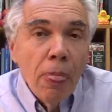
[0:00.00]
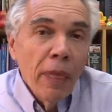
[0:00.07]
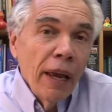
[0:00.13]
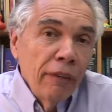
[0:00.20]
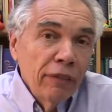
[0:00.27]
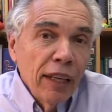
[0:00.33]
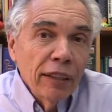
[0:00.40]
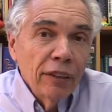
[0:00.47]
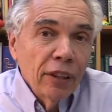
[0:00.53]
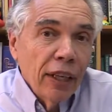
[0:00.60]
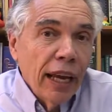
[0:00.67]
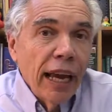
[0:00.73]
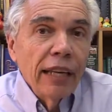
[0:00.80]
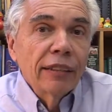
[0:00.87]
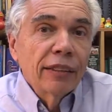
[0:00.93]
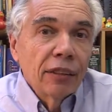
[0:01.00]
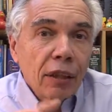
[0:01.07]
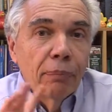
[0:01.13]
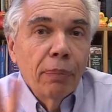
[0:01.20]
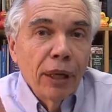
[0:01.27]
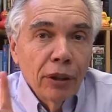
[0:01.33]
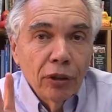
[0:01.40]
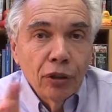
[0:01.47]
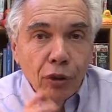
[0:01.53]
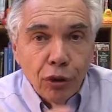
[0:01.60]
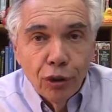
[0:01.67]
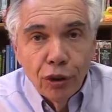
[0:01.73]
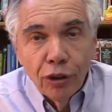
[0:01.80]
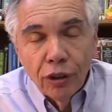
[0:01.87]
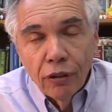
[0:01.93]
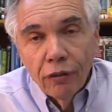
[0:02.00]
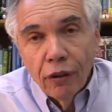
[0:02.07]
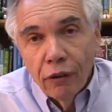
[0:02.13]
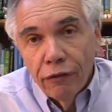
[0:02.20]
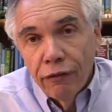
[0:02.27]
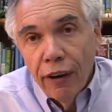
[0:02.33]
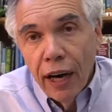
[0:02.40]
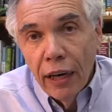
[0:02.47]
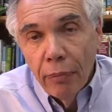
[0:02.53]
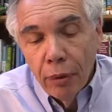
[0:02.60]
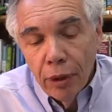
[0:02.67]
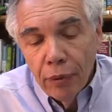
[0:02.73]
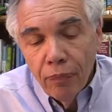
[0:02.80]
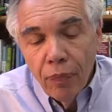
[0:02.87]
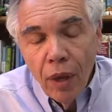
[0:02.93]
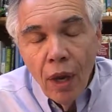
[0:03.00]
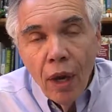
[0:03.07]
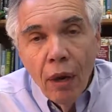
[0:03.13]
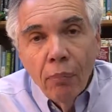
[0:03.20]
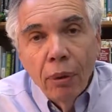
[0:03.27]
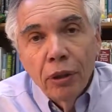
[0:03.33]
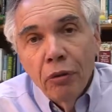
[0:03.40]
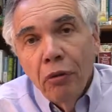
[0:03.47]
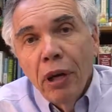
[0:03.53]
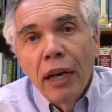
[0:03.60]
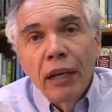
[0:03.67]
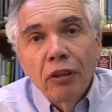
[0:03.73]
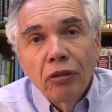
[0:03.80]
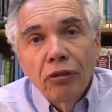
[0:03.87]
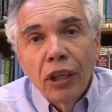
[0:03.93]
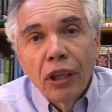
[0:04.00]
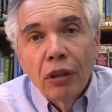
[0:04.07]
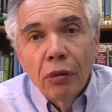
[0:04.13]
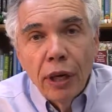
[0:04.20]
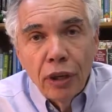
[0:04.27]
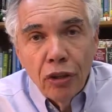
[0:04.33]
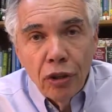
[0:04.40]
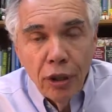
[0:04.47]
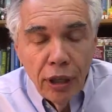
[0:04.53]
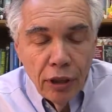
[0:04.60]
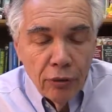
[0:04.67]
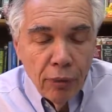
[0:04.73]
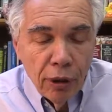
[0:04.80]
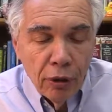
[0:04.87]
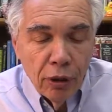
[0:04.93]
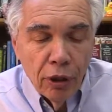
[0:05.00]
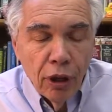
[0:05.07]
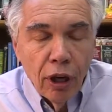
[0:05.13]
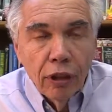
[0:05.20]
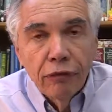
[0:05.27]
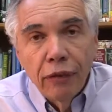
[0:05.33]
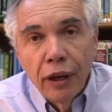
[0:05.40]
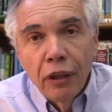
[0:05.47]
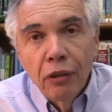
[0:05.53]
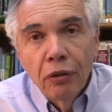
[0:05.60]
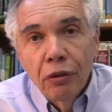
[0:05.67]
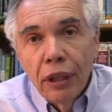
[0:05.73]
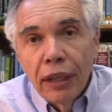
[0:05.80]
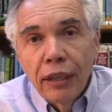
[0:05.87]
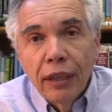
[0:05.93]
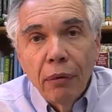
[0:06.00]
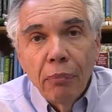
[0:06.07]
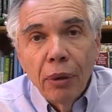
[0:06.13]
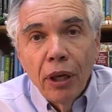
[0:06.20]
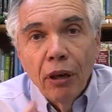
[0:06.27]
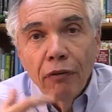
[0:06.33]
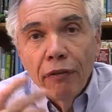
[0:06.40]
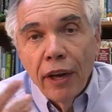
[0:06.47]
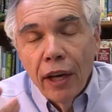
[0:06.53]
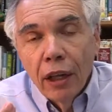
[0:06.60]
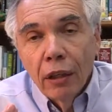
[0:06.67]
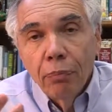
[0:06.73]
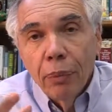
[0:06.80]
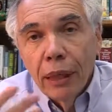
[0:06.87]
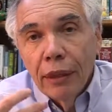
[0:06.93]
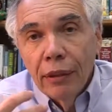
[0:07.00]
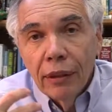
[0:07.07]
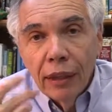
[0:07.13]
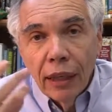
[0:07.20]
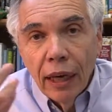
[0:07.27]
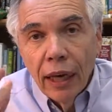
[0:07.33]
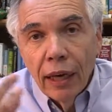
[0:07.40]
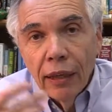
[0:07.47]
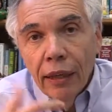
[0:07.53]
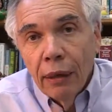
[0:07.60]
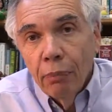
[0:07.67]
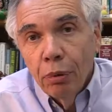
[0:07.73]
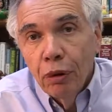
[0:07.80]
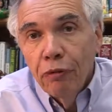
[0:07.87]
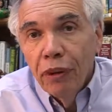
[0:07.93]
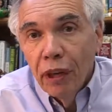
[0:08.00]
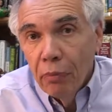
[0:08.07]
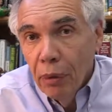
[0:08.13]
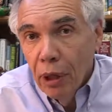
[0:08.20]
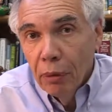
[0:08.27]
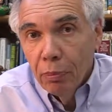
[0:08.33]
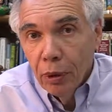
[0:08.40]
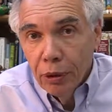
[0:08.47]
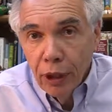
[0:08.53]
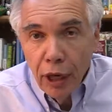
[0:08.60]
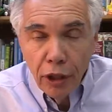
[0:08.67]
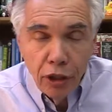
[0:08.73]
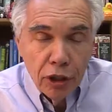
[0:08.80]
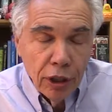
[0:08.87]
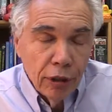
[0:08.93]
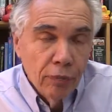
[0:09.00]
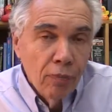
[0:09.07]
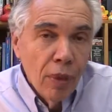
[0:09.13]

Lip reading: If that's the case, there are better sources of fiber. But the real interesting question is whether or not Fenugreek can be of help in improving milk production.